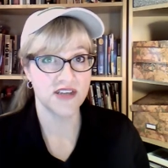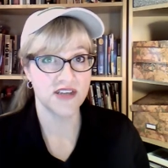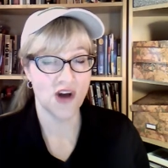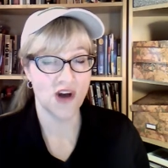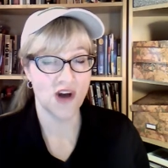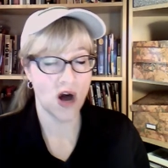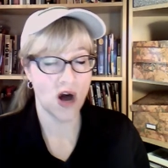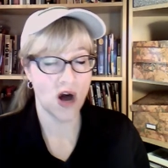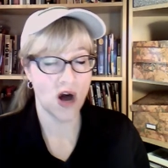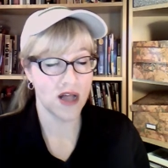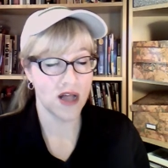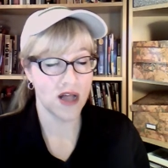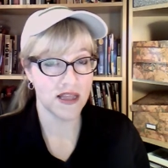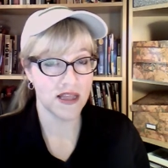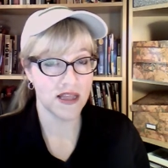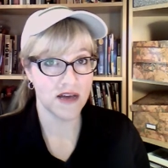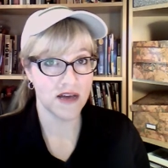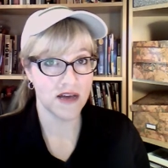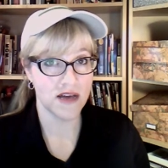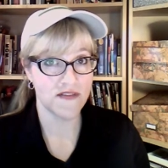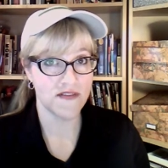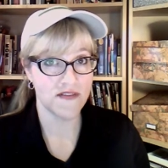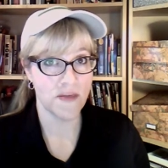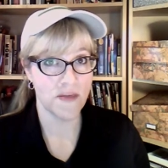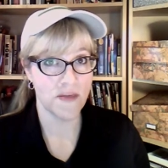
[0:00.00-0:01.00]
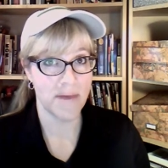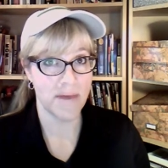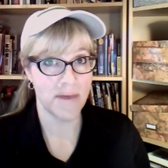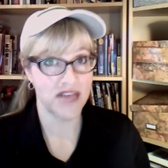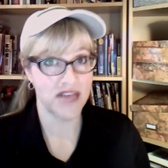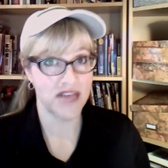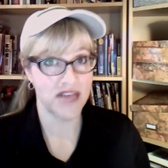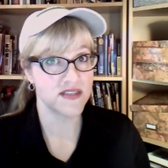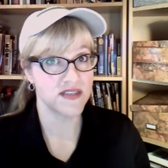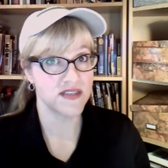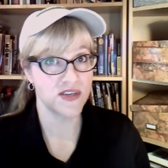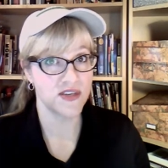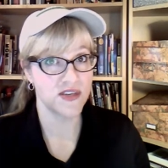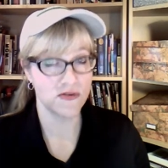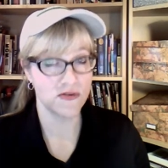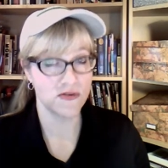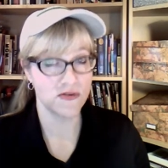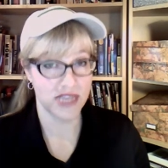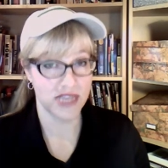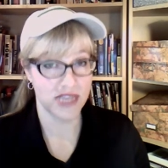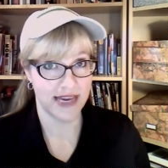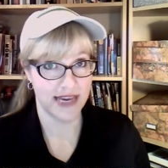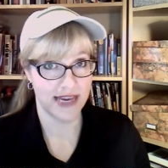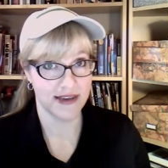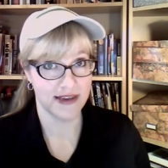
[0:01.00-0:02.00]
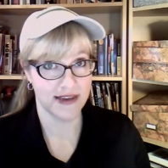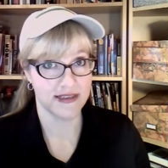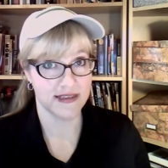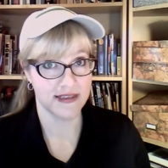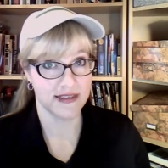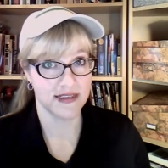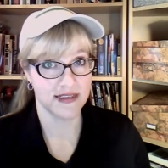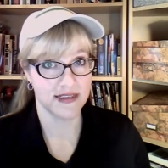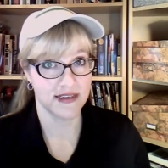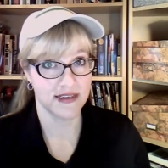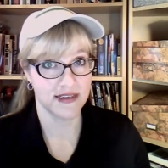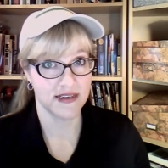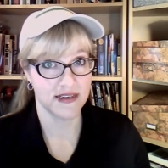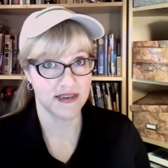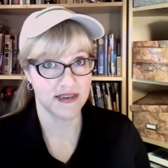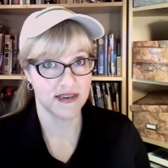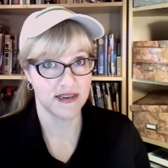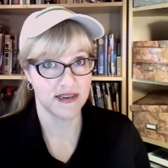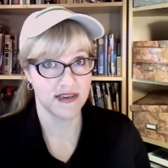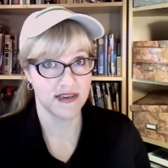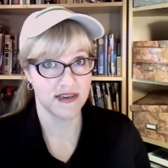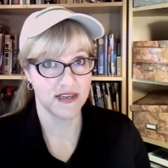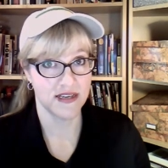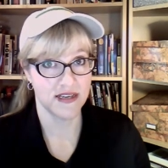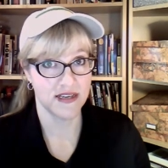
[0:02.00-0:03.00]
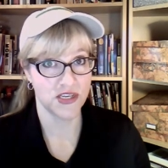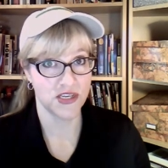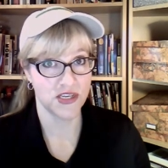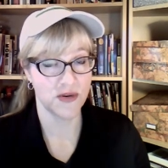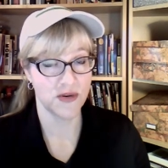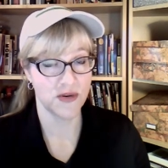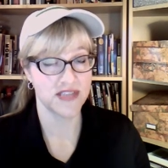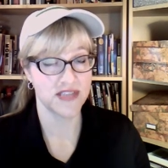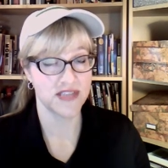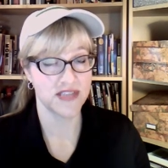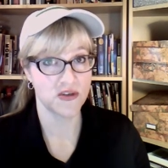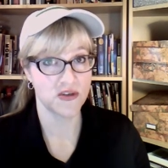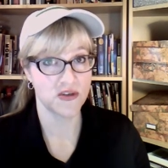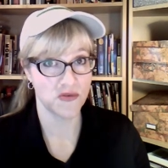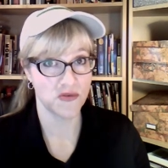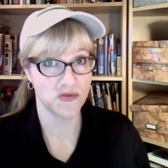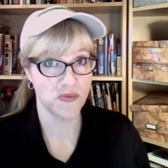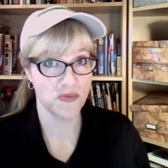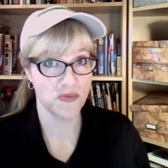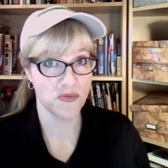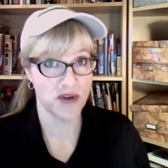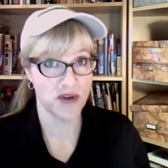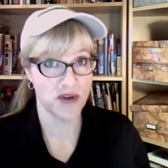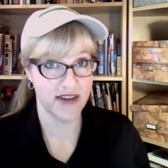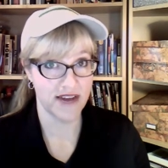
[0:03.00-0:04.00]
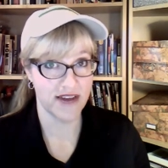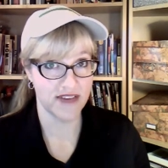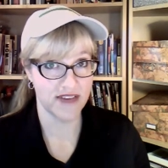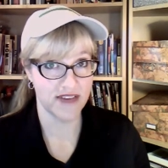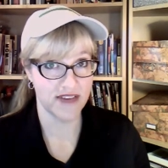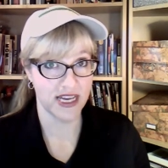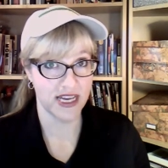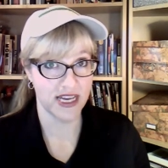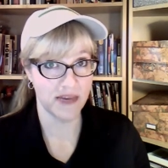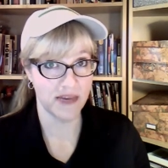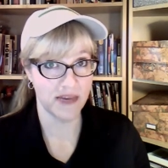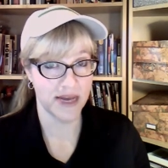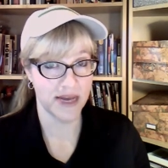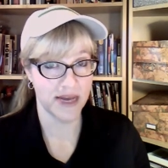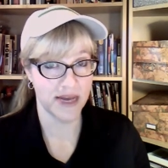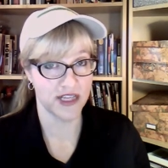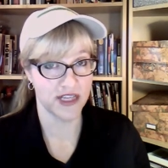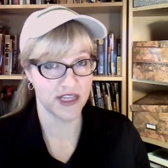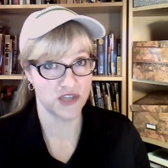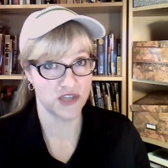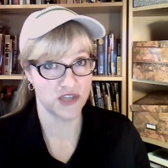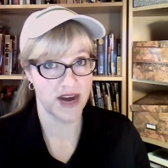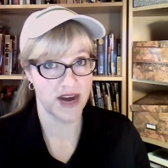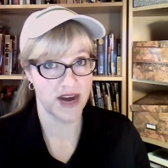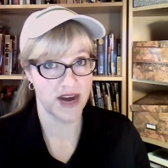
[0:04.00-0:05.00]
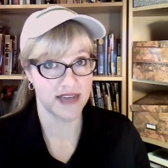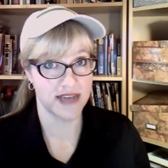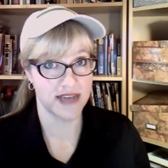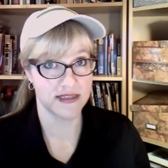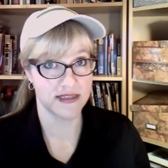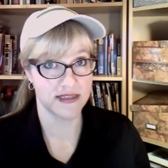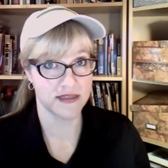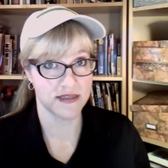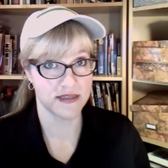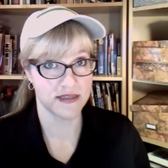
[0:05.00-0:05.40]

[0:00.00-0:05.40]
all of the mailto links to his own private email address.